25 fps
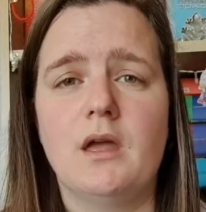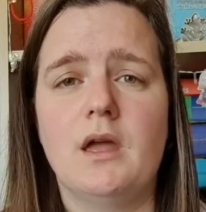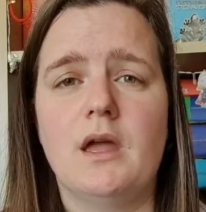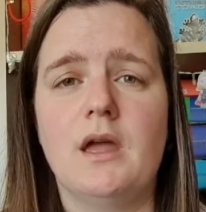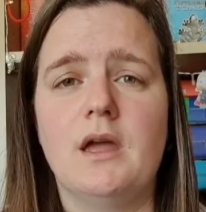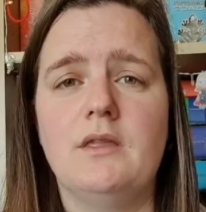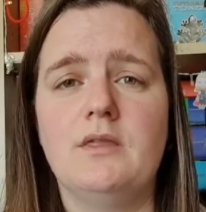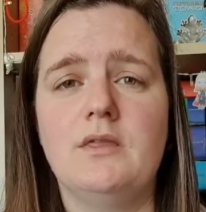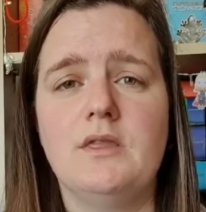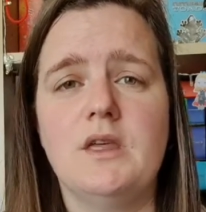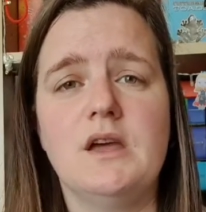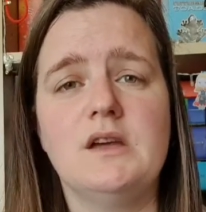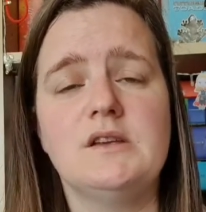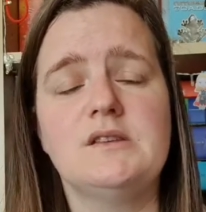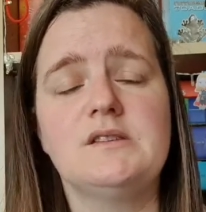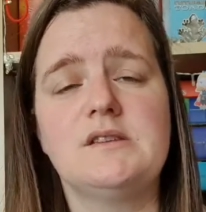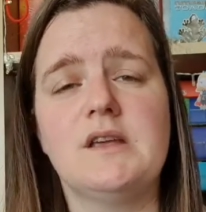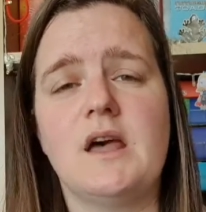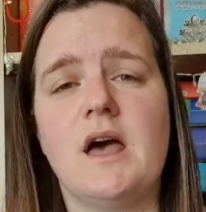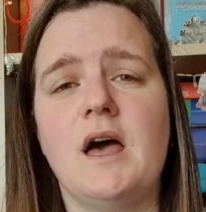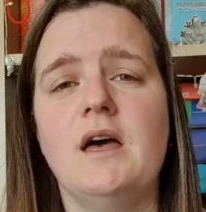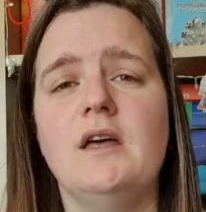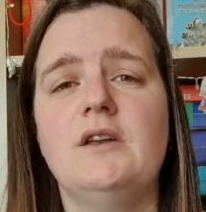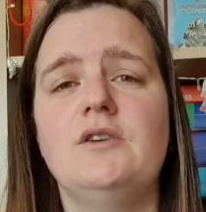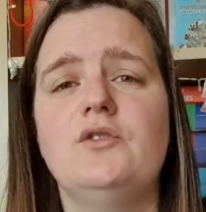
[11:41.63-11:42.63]
in this
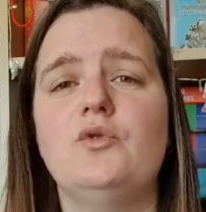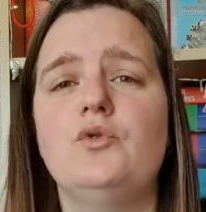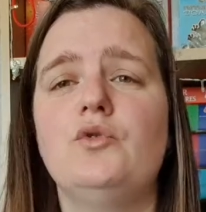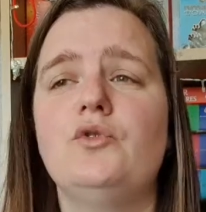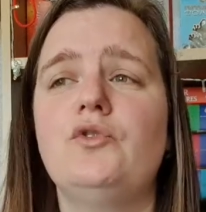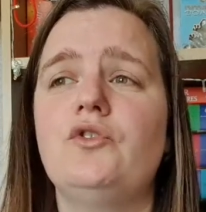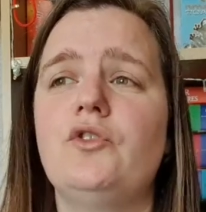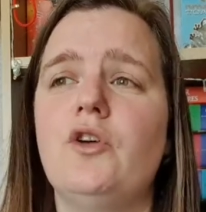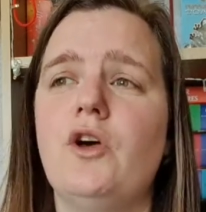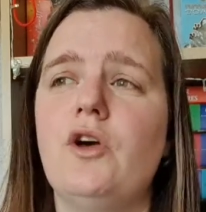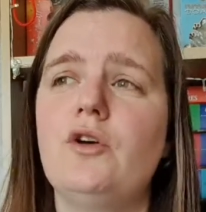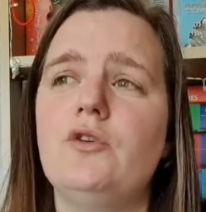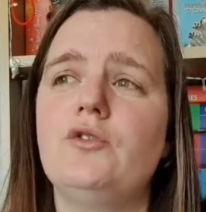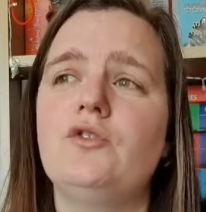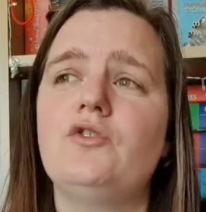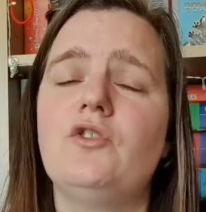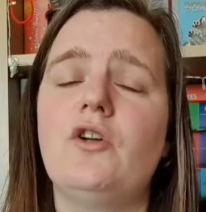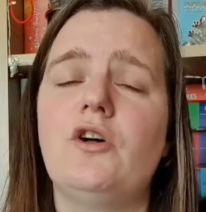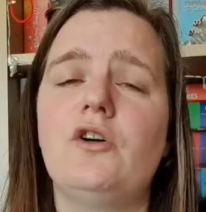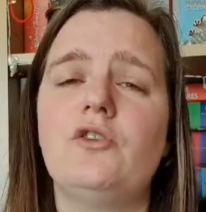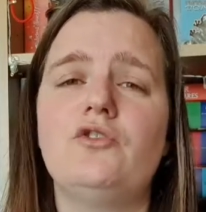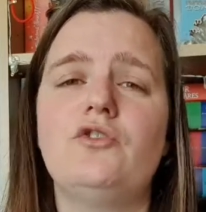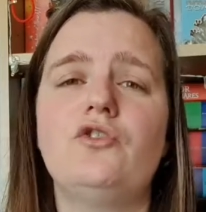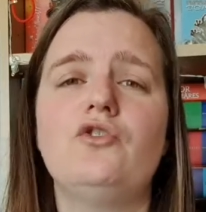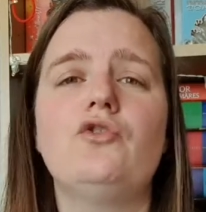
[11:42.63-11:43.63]
and also
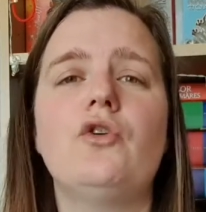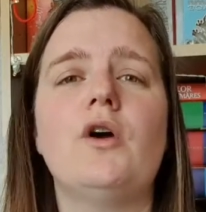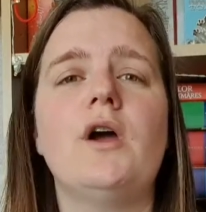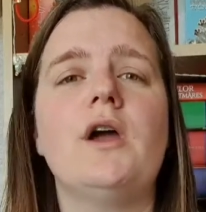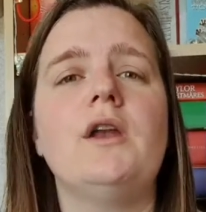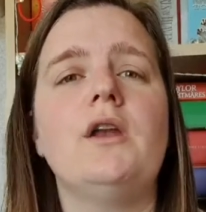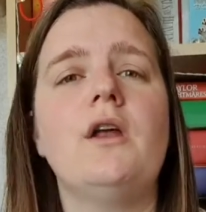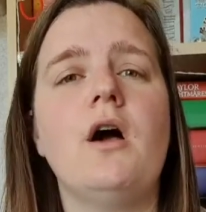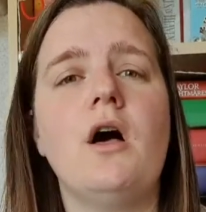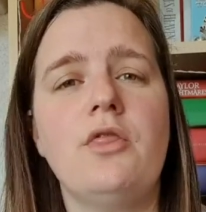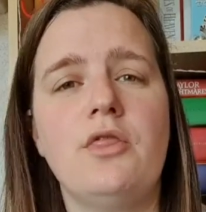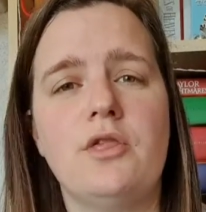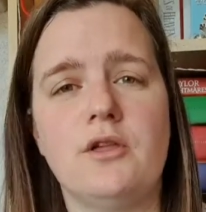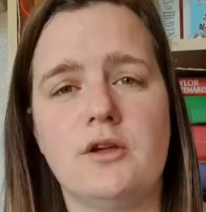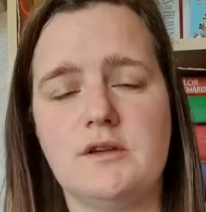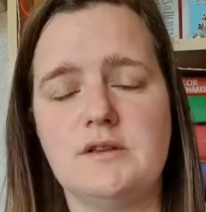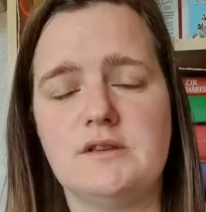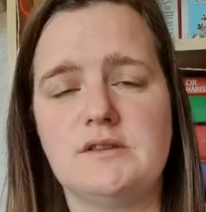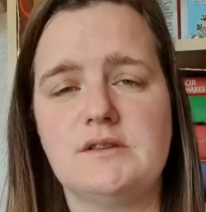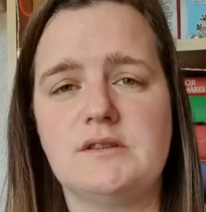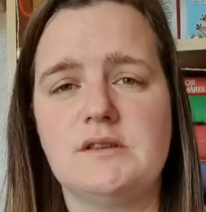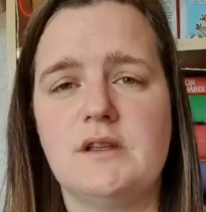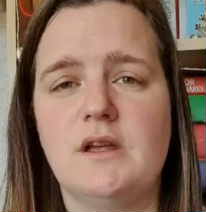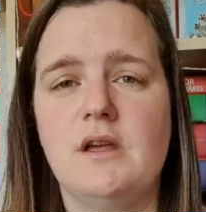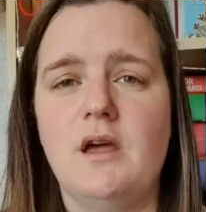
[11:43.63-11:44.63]
starts to train
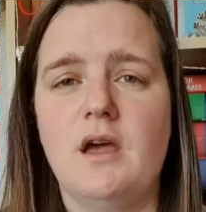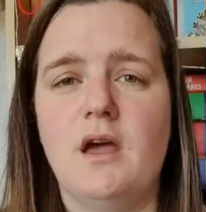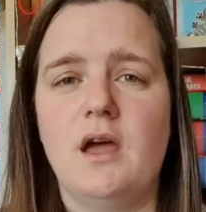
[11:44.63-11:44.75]
others